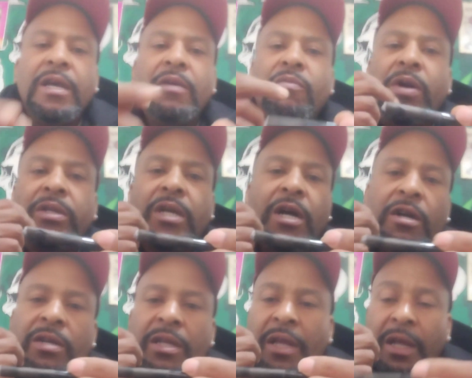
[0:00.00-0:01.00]
And watch
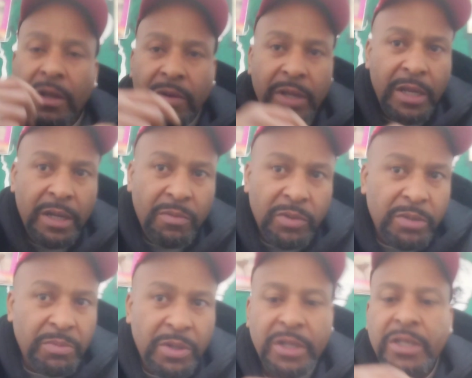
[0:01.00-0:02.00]
how Canelo, he hit him with
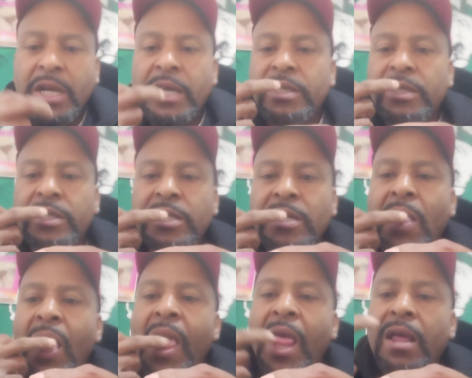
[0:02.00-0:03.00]
some good shots and shit.